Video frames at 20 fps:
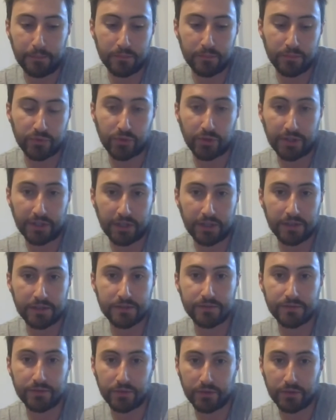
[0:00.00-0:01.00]
product
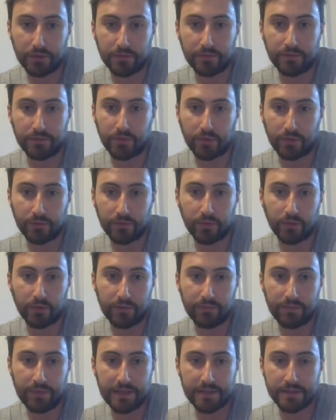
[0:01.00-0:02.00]
for
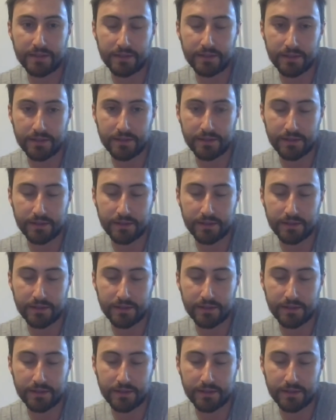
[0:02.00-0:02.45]
investors,